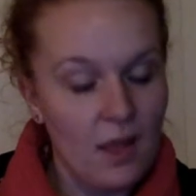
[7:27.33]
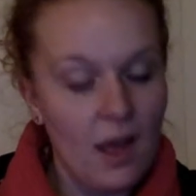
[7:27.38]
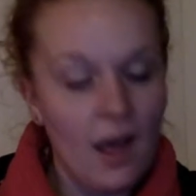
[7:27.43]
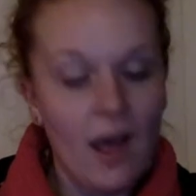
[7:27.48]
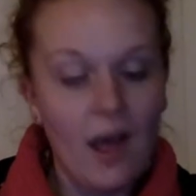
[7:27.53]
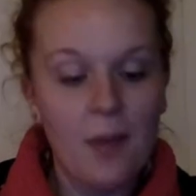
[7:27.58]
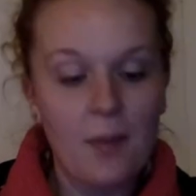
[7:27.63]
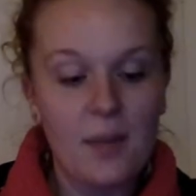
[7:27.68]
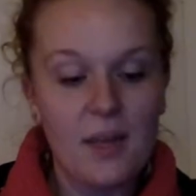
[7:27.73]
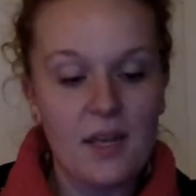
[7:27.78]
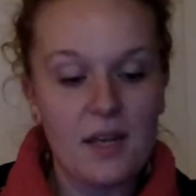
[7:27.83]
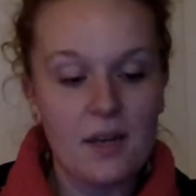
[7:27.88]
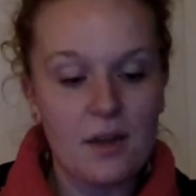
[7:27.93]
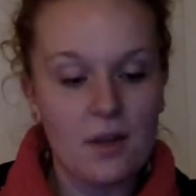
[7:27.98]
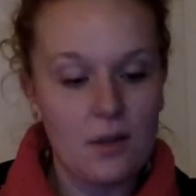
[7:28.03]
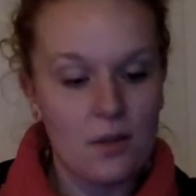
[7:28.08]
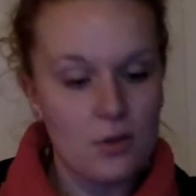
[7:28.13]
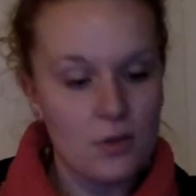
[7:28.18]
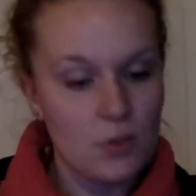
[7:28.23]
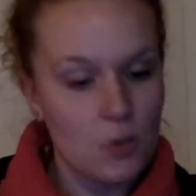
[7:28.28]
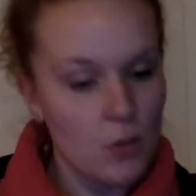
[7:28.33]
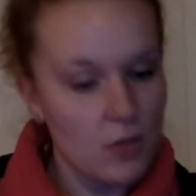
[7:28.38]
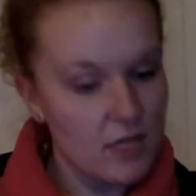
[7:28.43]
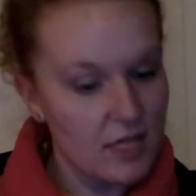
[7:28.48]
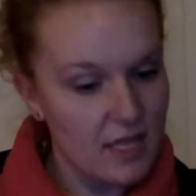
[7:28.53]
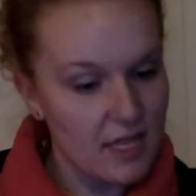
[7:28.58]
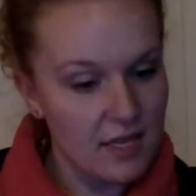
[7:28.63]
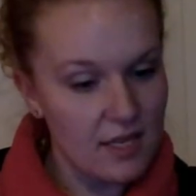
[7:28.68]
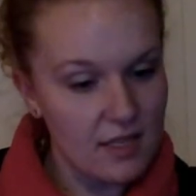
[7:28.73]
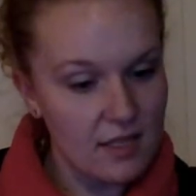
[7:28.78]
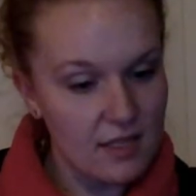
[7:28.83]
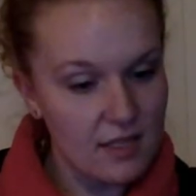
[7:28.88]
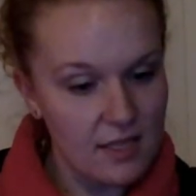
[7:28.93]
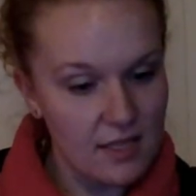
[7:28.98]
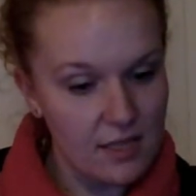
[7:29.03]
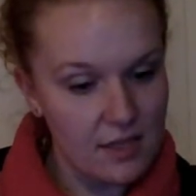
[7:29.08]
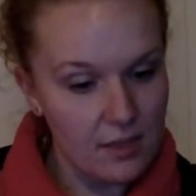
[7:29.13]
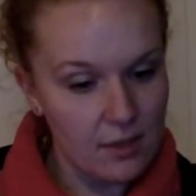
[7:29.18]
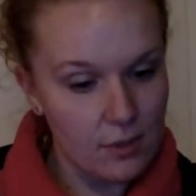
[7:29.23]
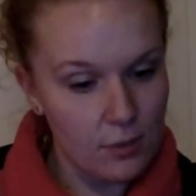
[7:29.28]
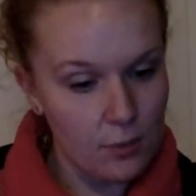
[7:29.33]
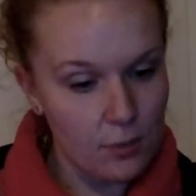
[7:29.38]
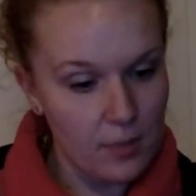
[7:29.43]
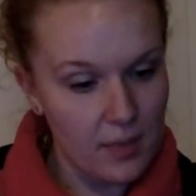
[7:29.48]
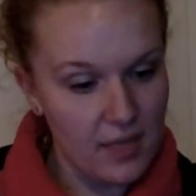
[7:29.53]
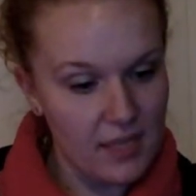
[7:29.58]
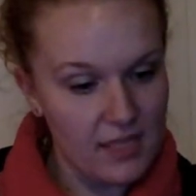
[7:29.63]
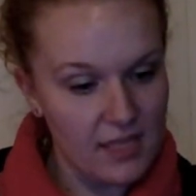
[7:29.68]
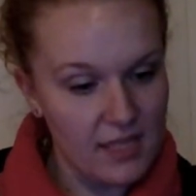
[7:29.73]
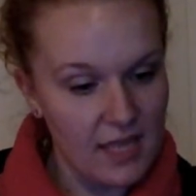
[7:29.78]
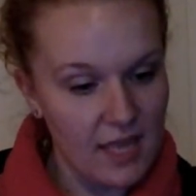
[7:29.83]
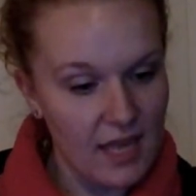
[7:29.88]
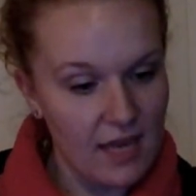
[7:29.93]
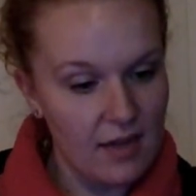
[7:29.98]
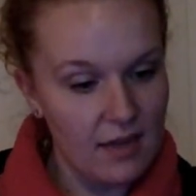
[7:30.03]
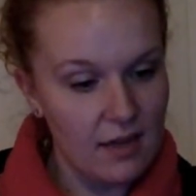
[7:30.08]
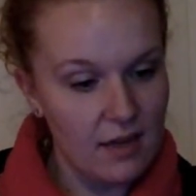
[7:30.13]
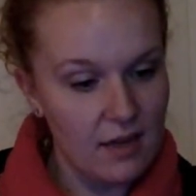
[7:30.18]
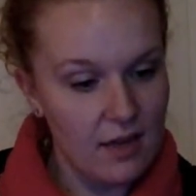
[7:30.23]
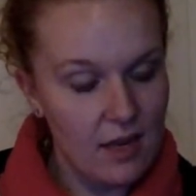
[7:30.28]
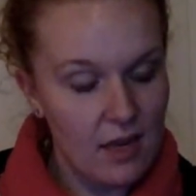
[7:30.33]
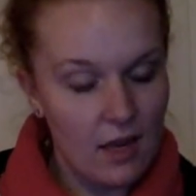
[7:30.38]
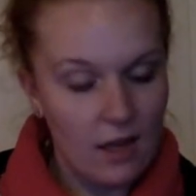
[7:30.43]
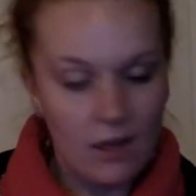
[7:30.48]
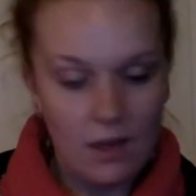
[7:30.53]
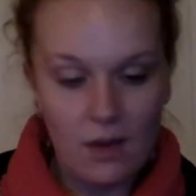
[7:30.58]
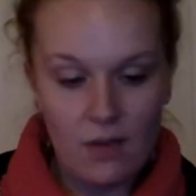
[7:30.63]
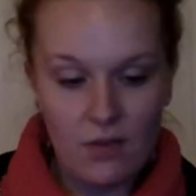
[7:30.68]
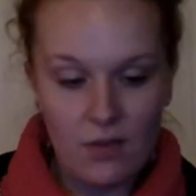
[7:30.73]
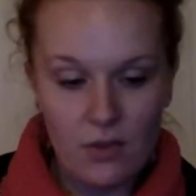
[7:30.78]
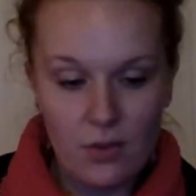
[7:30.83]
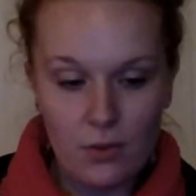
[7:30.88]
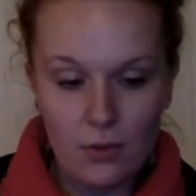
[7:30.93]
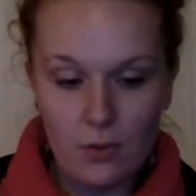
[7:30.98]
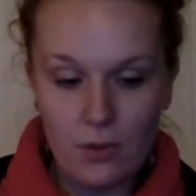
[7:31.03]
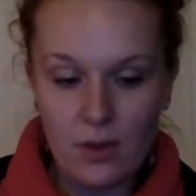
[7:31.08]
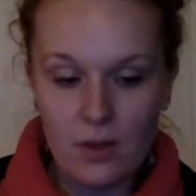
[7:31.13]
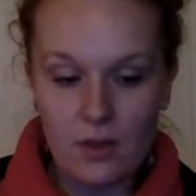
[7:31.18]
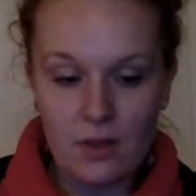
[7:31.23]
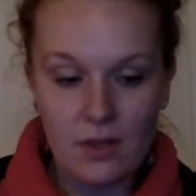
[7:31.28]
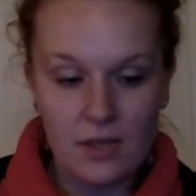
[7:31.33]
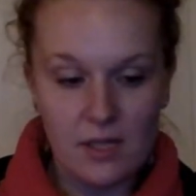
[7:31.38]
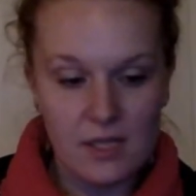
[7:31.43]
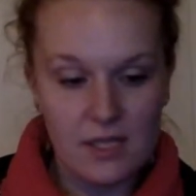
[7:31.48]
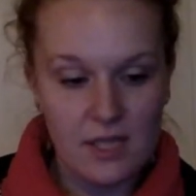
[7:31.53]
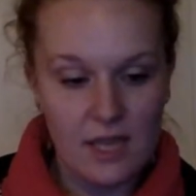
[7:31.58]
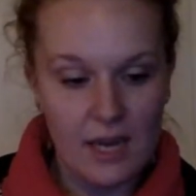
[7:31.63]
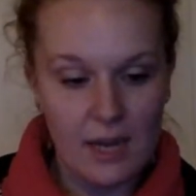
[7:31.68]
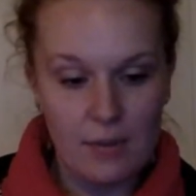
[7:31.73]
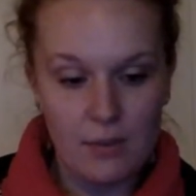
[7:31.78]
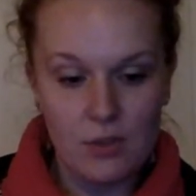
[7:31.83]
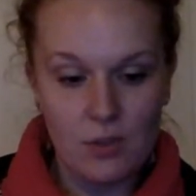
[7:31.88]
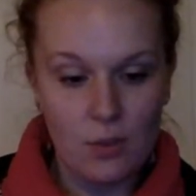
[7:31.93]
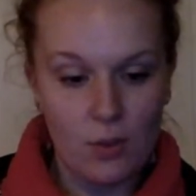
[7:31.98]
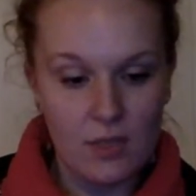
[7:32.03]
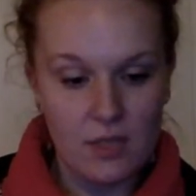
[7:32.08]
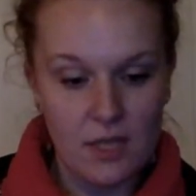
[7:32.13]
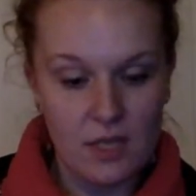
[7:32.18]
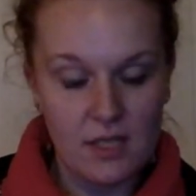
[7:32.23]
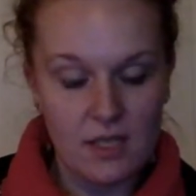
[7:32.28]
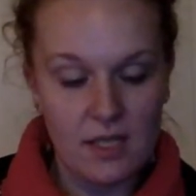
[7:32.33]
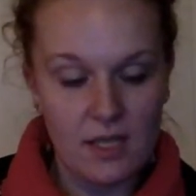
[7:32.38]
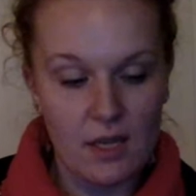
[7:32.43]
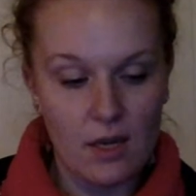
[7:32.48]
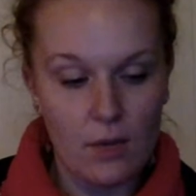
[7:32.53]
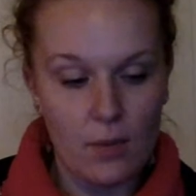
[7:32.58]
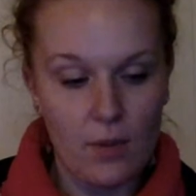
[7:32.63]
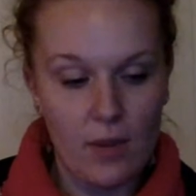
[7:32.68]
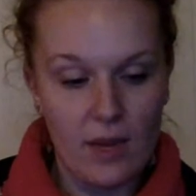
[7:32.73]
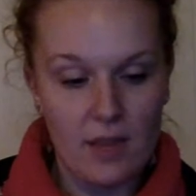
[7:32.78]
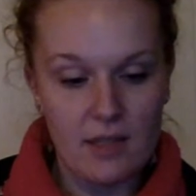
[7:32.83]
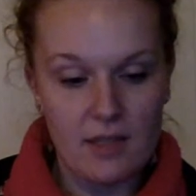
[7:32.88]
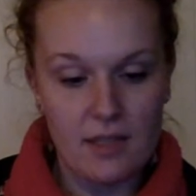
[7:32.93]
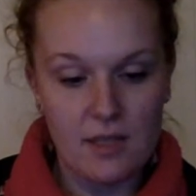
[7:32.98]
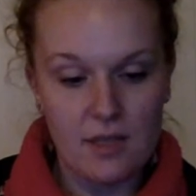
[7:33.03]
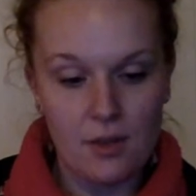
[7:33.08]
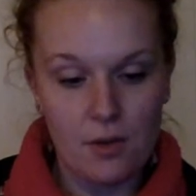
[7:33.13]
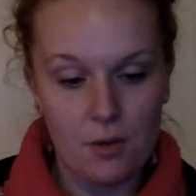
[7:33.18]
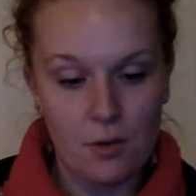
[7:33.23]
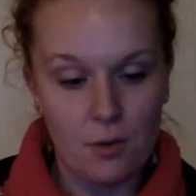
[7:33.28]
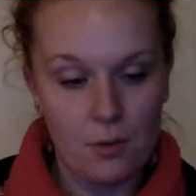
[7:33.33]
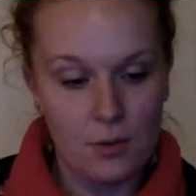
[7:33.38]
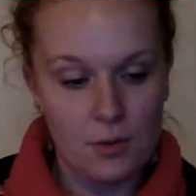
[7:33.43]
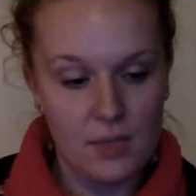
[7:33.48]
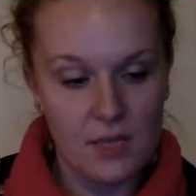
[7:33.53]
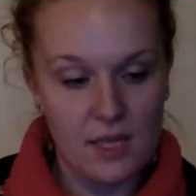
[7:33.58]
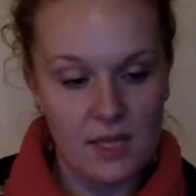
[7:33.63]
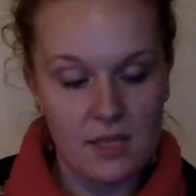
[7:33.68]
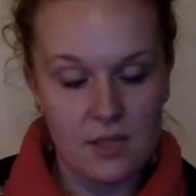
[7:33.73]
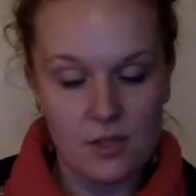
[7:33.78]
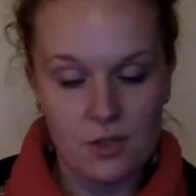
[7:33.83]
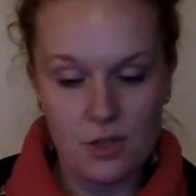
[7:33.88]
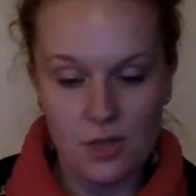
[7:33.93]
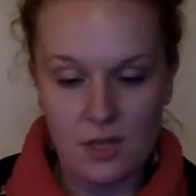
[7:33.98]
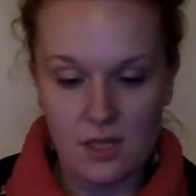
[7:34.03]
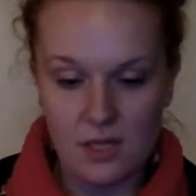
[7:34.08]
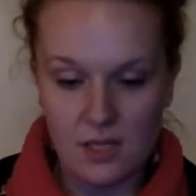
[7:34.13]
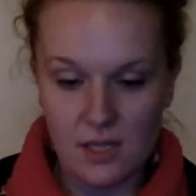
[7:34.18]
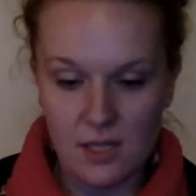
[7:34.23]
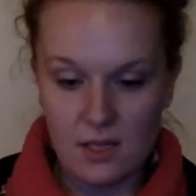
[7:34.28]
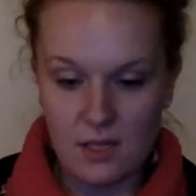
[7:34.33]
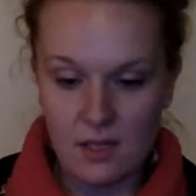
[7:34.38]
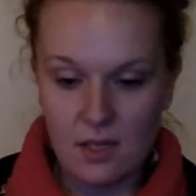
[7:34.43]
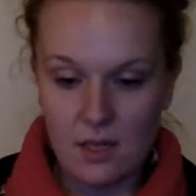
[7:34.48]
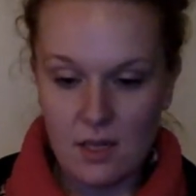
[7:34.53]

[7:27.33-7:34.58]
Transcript: "I'll make another tortilla," Tia Lupe said. "Cover the griddle this time so it doesn't get away," Tio Jose suggested.